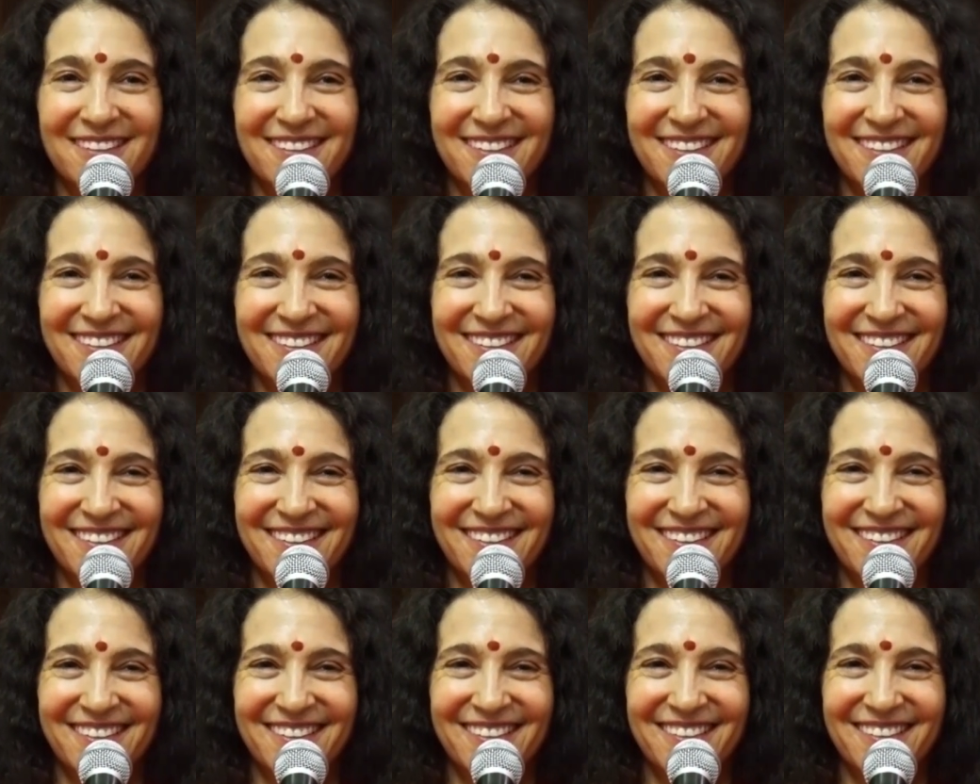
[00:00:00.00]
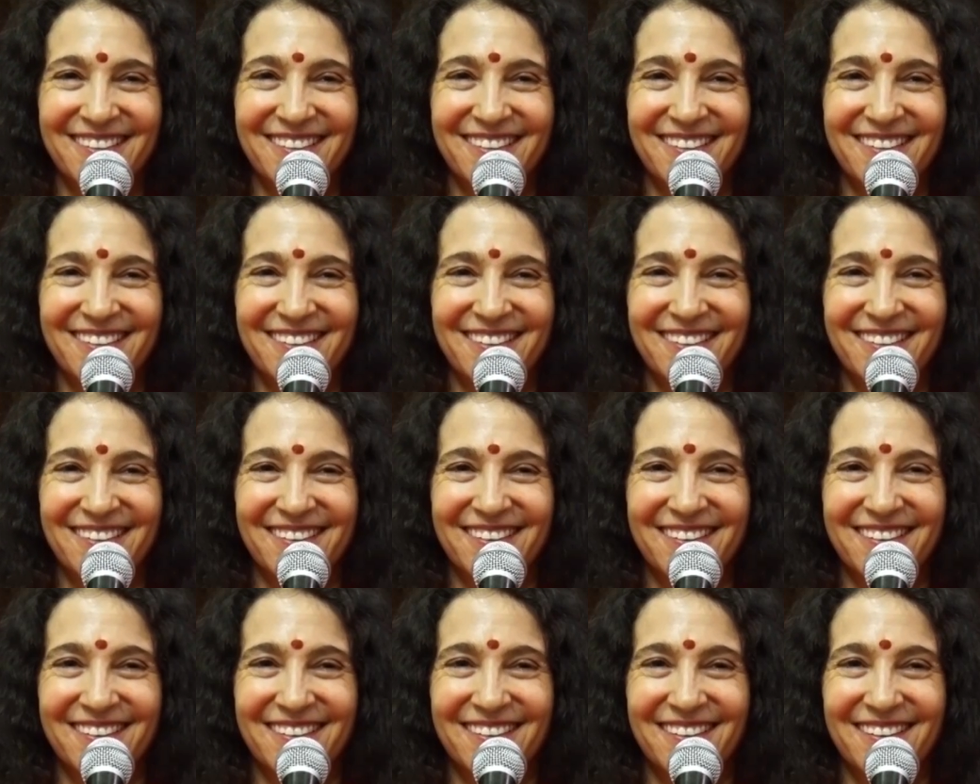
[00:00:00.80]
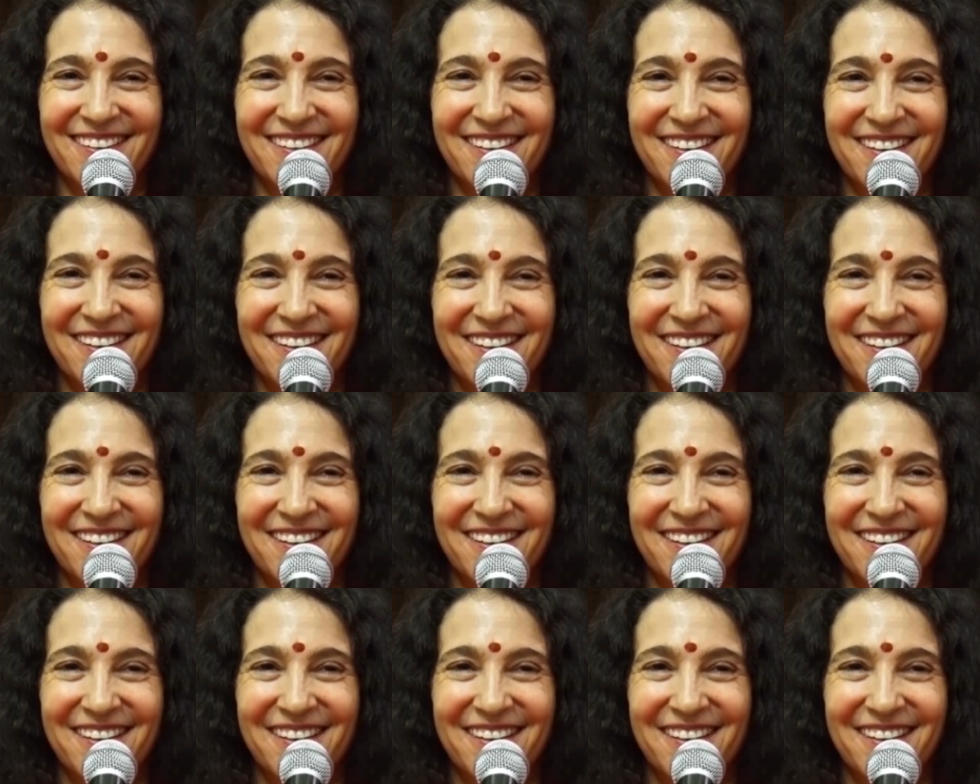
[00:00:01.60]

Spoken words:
Nobody speaks.